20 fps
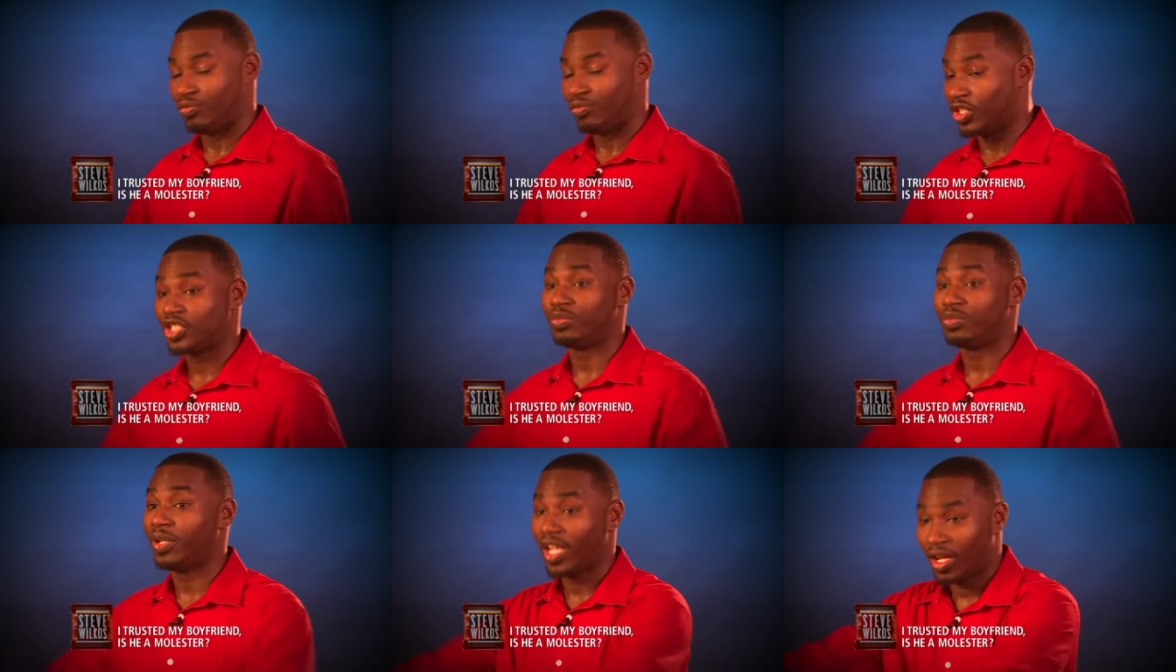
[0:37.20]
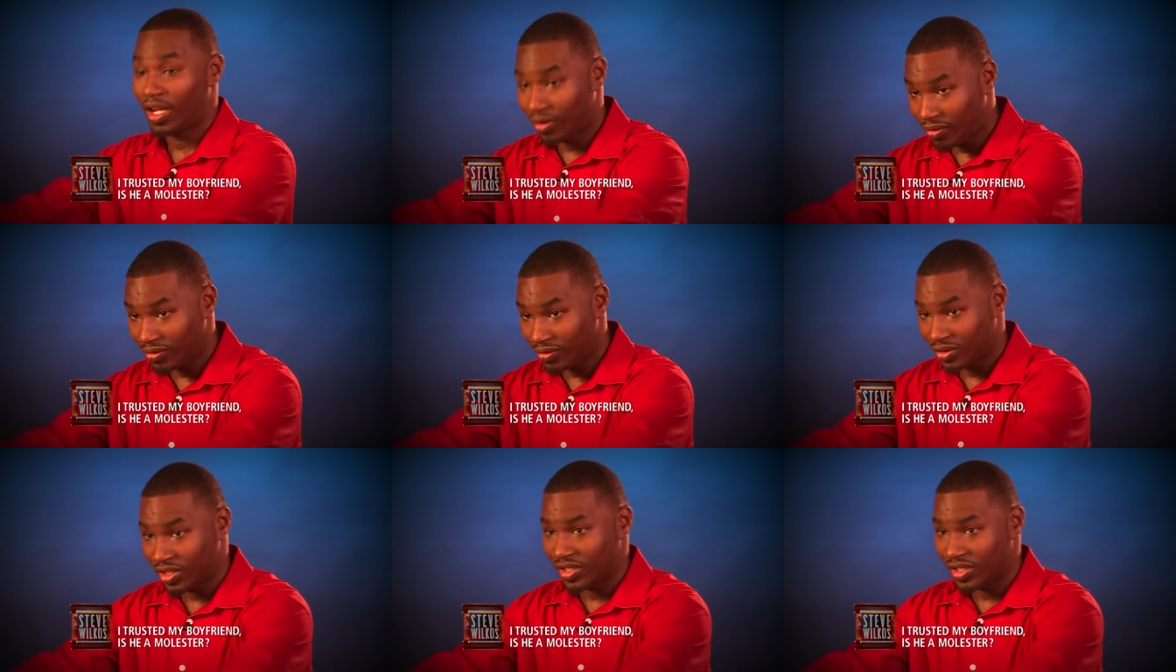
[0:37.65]
pushed me out
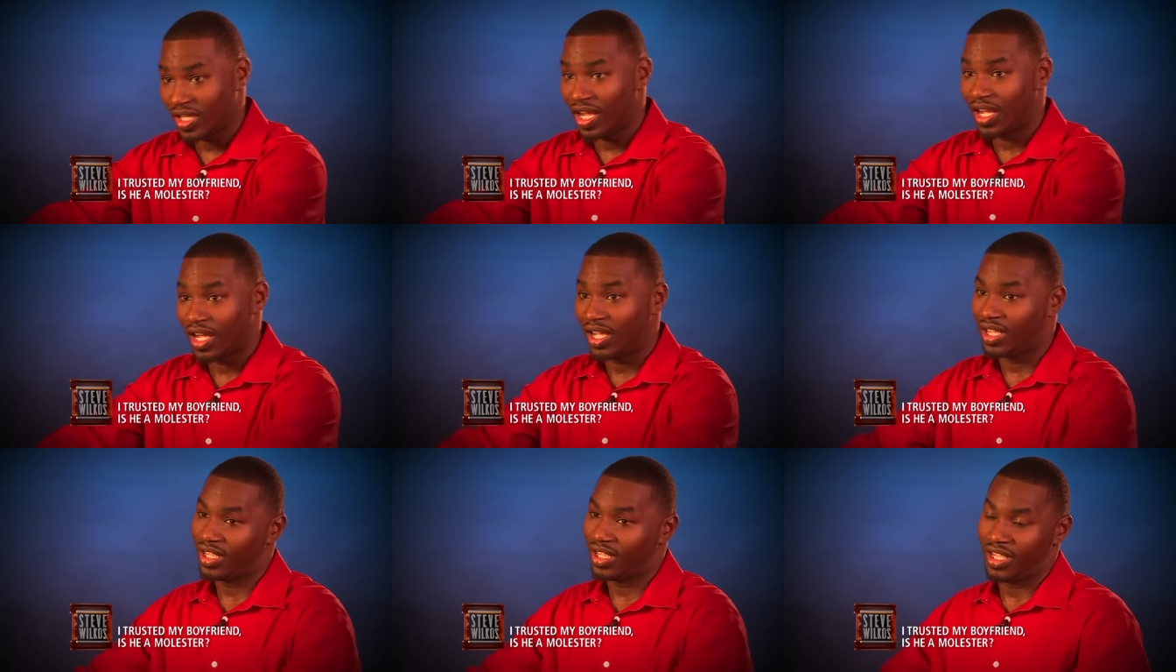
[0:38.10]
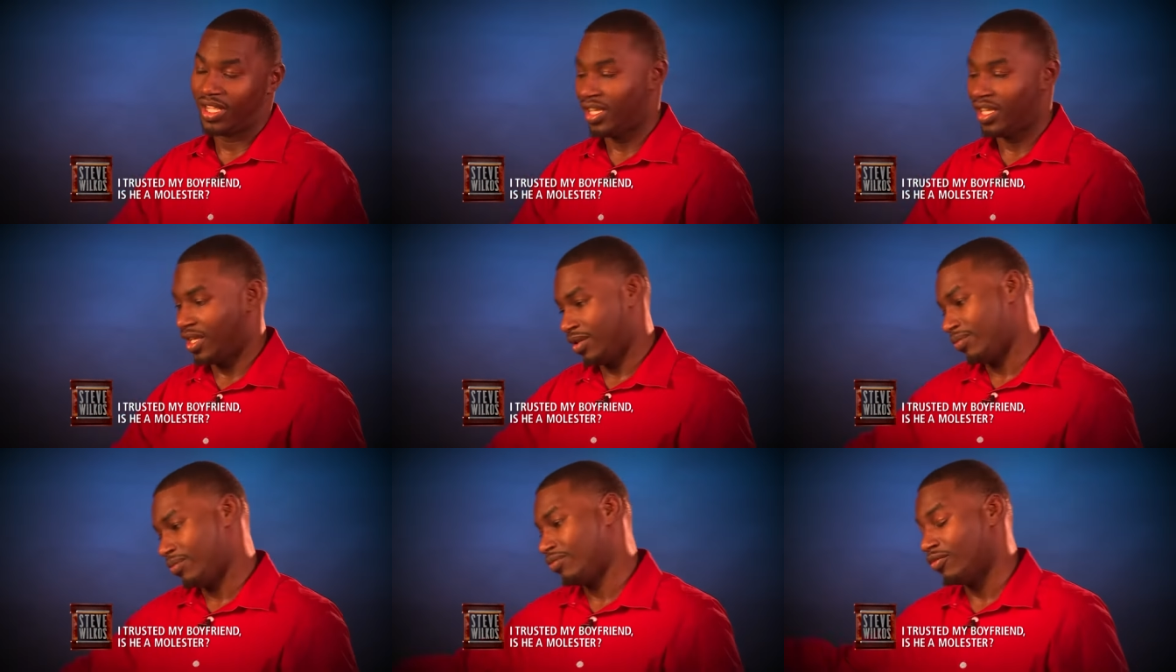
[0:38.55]
the side
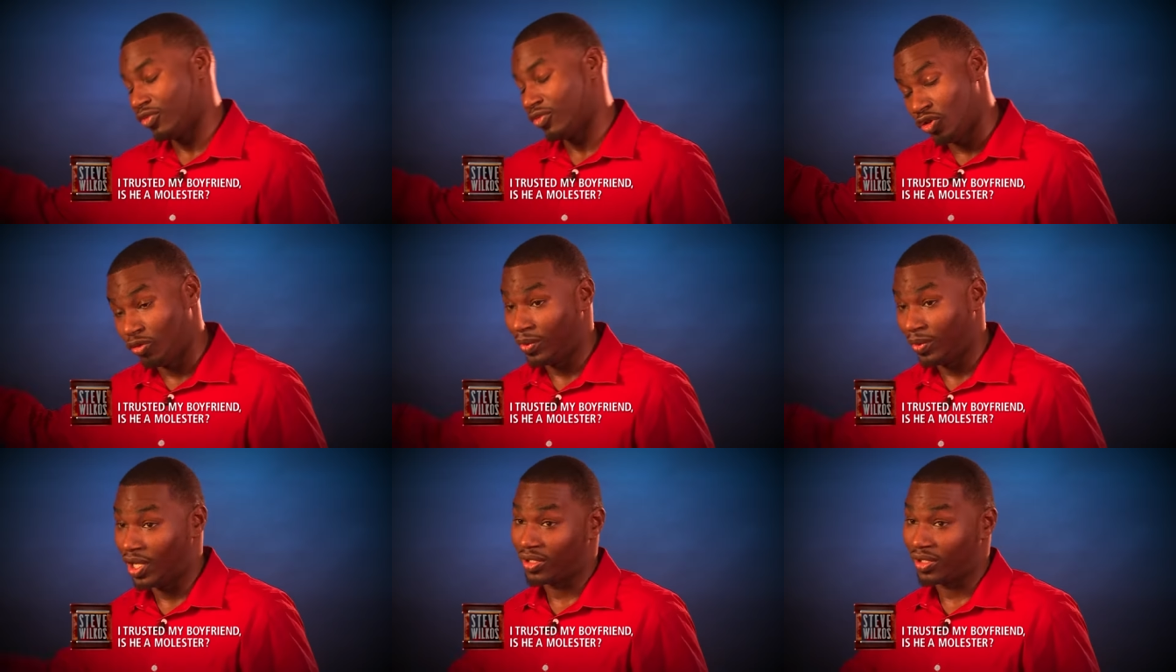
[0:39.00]
and threw me